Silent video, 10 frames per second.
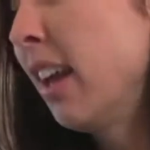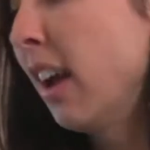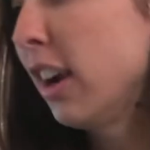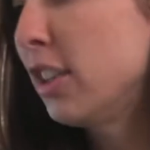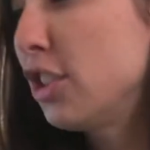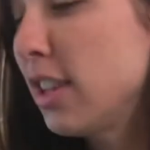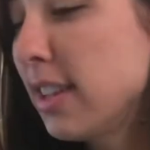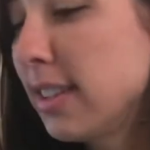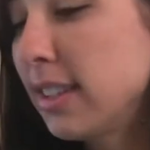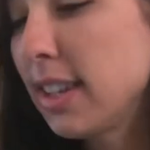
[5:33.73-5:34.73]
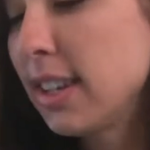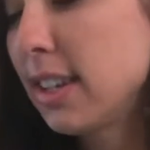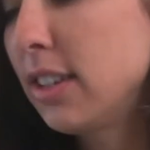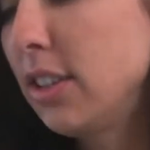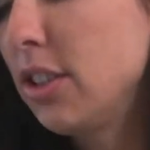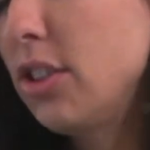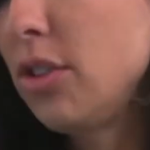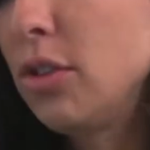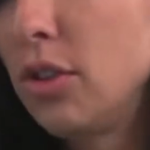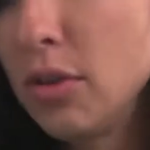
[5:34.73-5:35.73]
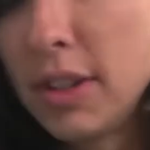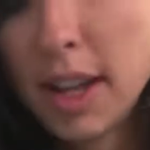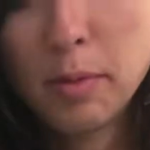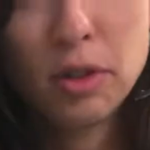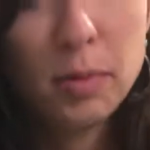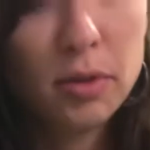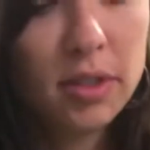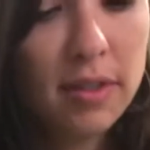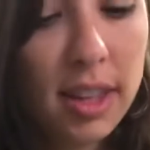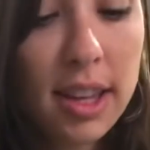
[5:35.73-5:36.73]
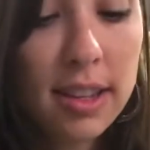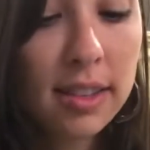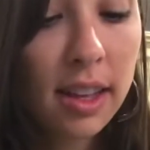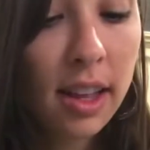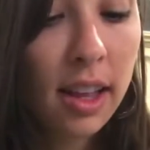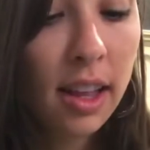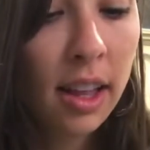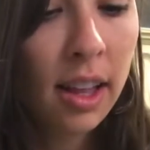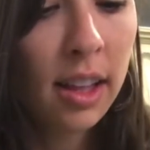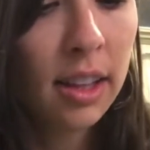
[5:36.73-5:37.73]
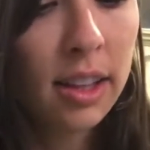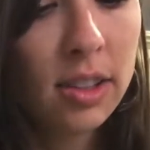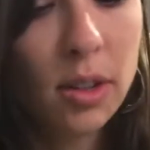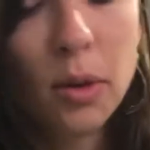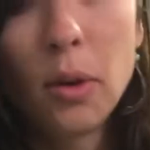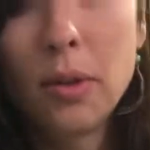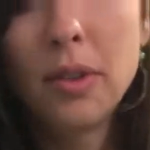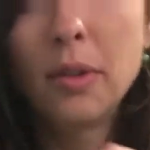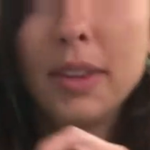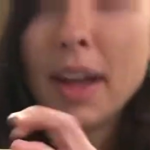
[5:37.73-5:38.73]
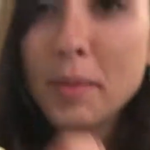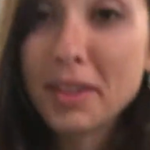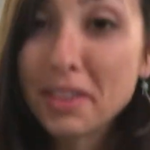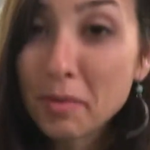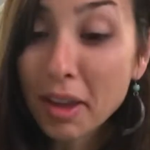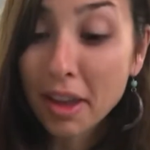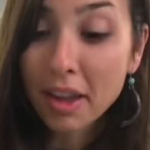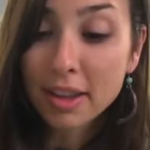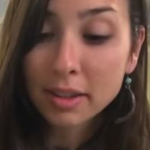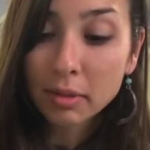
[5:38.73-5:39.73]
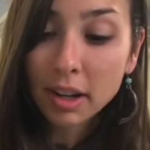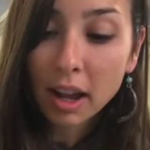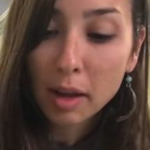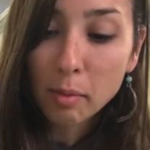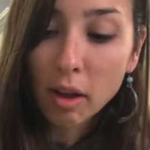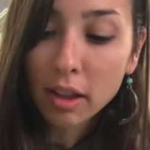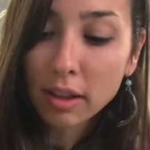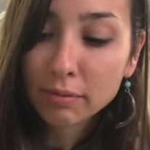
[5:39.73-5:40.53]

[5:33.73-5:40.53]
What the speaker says: Our chia seeds, you just do 2 tablespoons of these. So what that means to me is I'm gonna eyeball it.